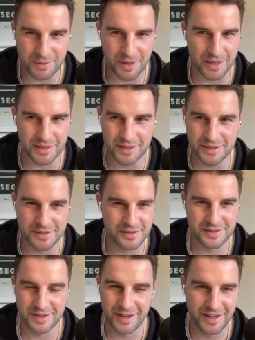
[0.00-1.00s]
Like
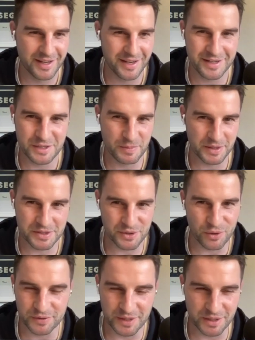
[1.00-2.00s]
he's he's a big
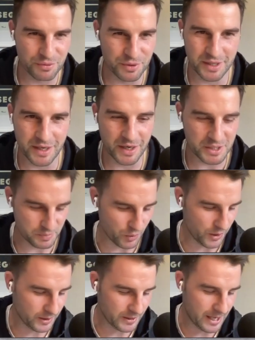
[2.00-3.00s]
softy, really nice
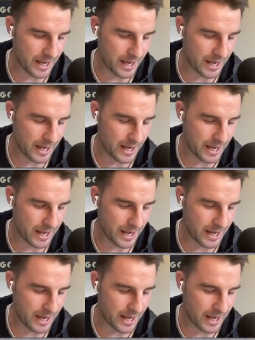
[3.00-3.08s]
boy.